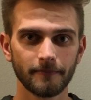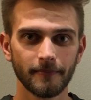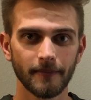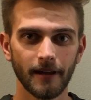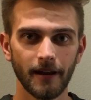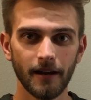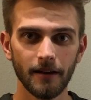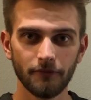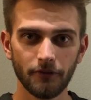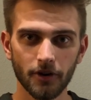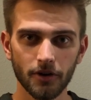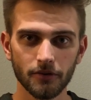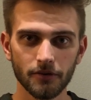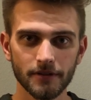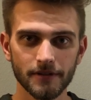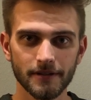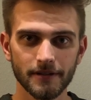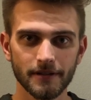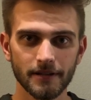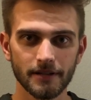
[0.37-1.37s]
Hey
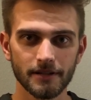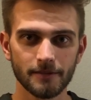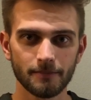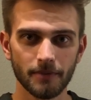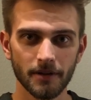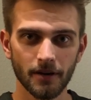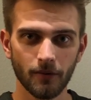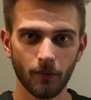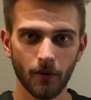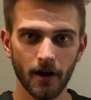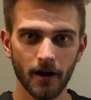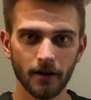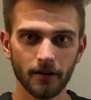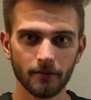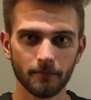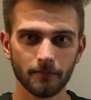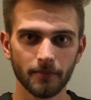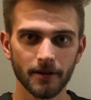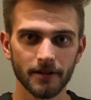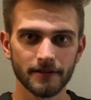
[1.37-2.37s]
folks, it's been a
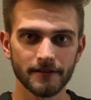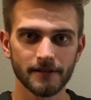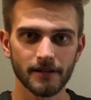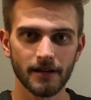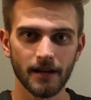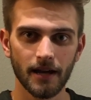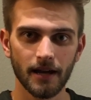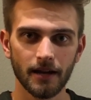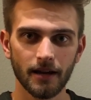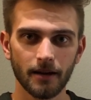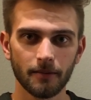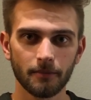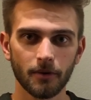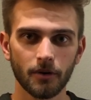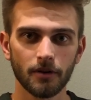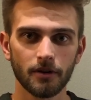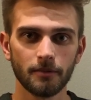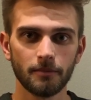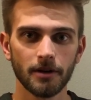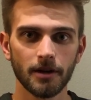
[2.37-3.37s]
while, but today I'm
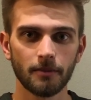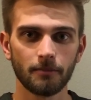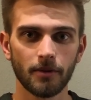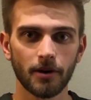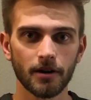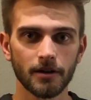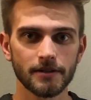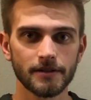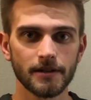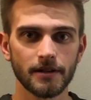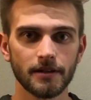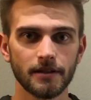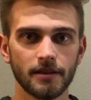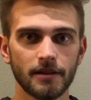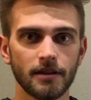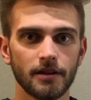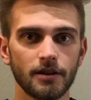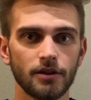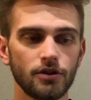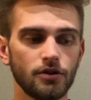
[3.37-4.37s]
going to be unboxing
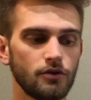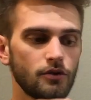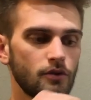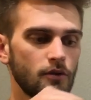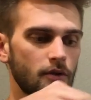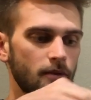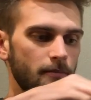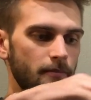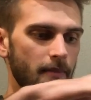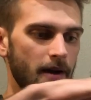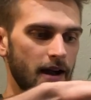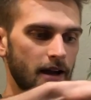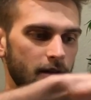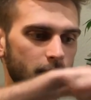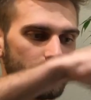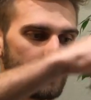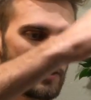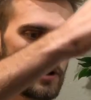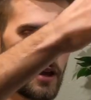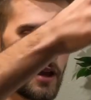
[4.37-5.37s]
the new
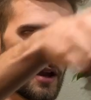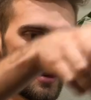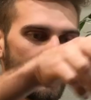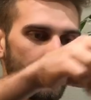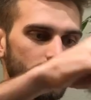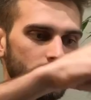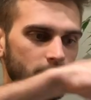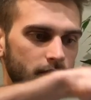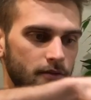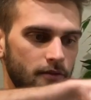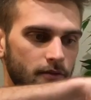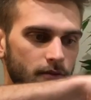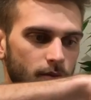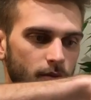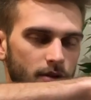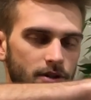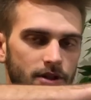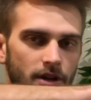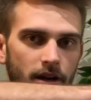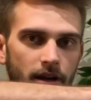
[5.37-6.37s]
MacBook Air,
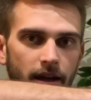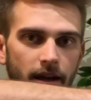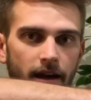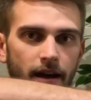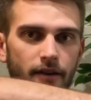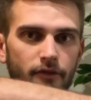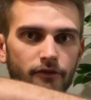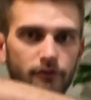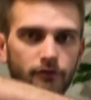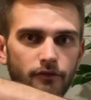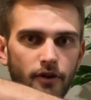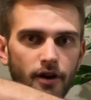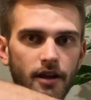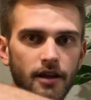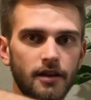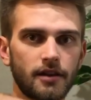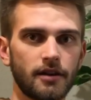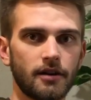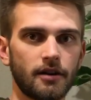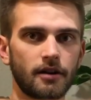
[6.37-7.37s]
which I have right
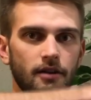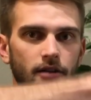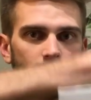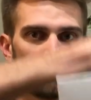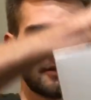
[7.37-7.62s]
here,